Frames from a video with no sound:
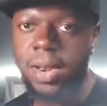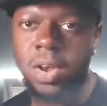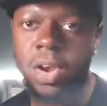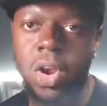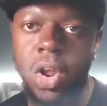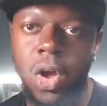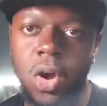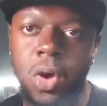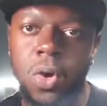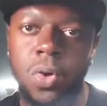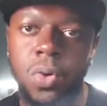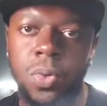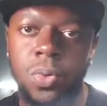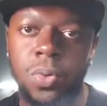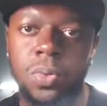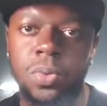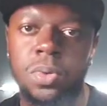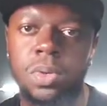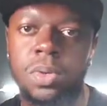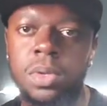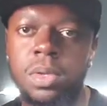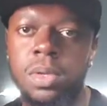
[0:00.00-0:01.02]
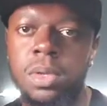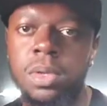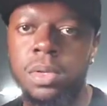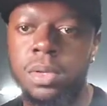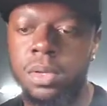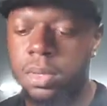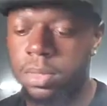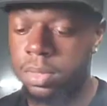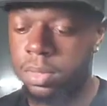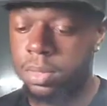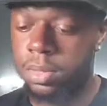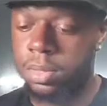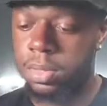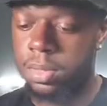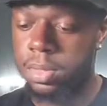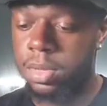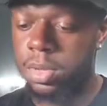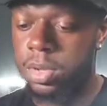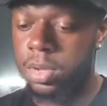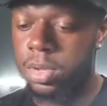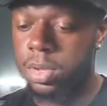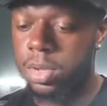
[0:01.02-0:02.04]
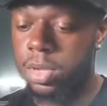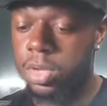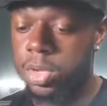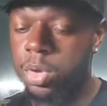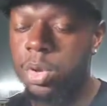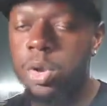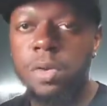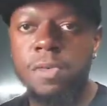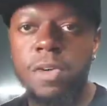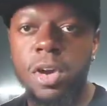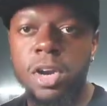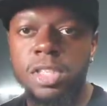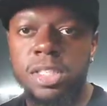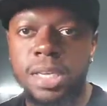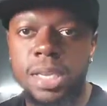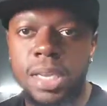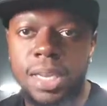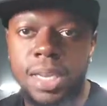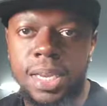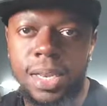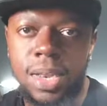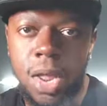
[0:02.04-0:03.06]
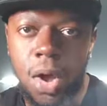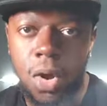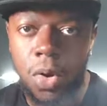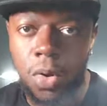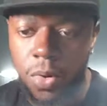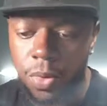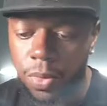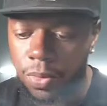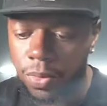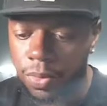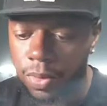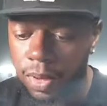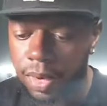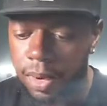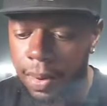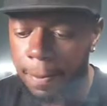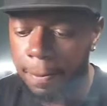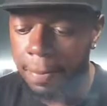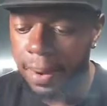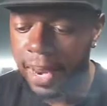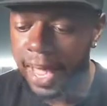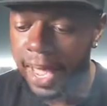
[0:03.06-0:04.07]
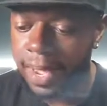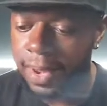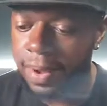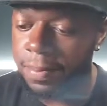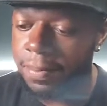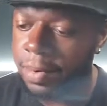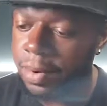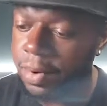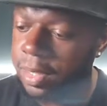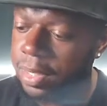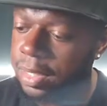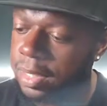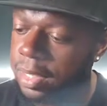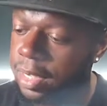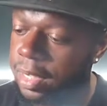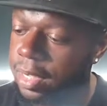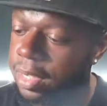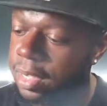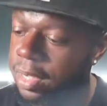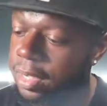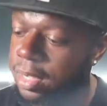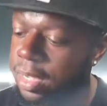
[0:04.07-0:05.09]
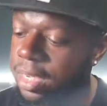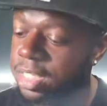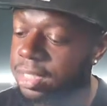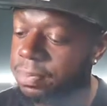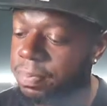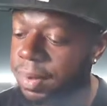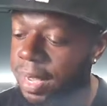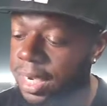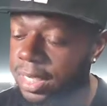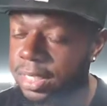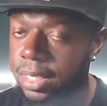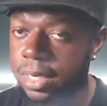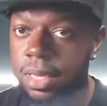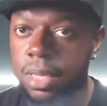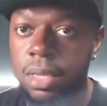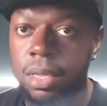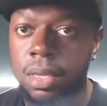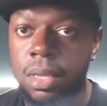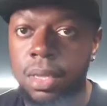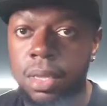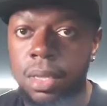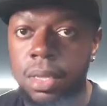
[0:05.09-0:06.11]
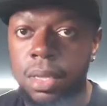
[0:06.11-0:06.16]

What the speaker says: of known, universally known in the black community, especially.